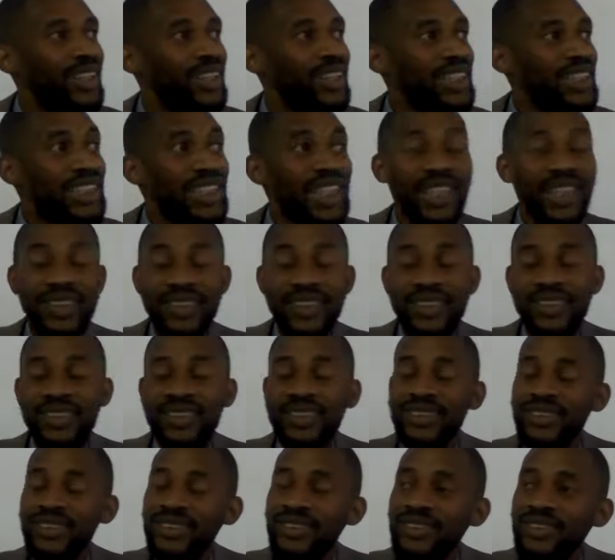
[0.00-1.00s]
sick.
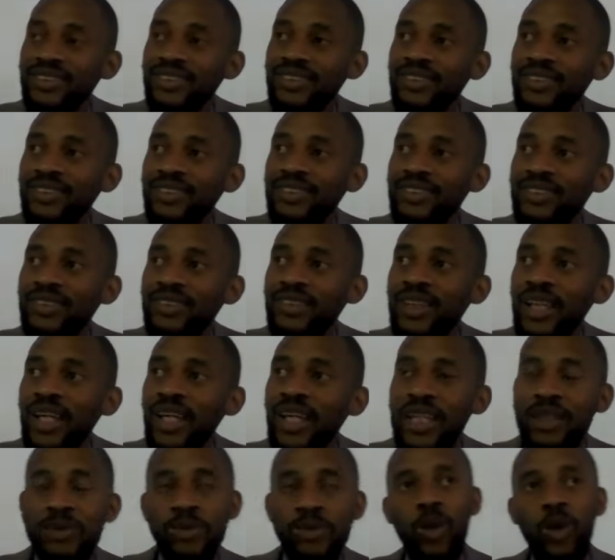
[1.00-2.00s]

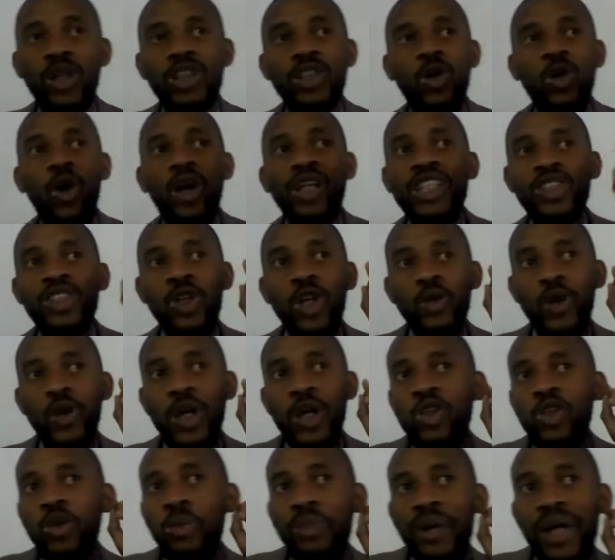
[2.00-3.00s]
It's because God is not
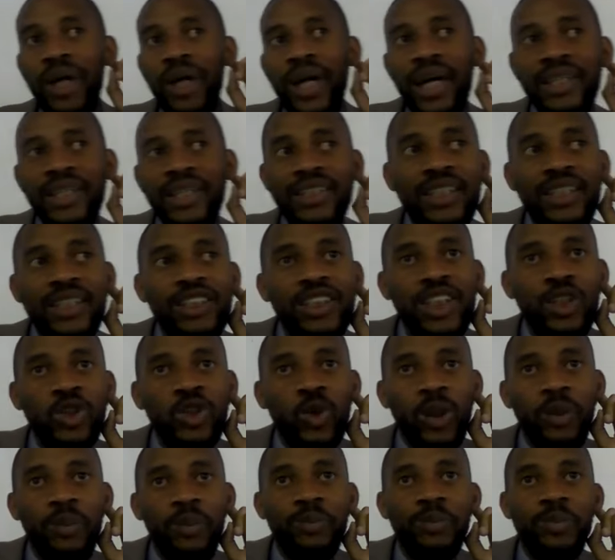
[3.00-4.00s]
going to pay attention
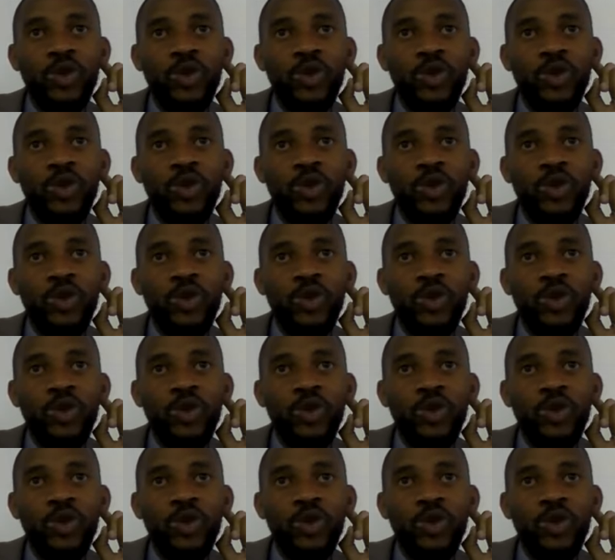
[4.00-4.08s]
to a,